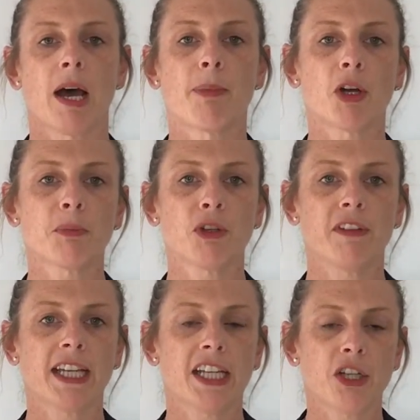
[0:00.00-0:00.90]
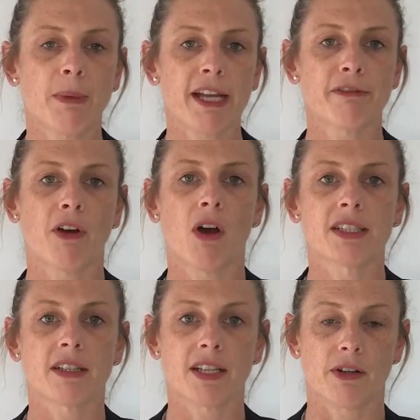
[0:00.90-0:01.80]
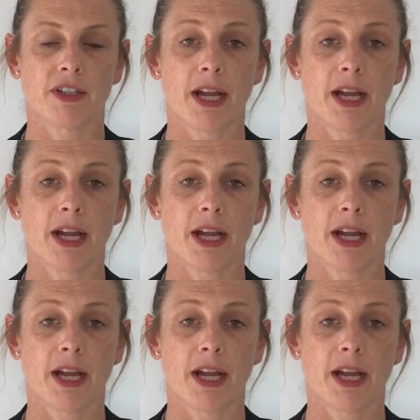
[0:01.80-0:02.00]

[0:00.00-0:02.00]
Upon moving in, you may find that there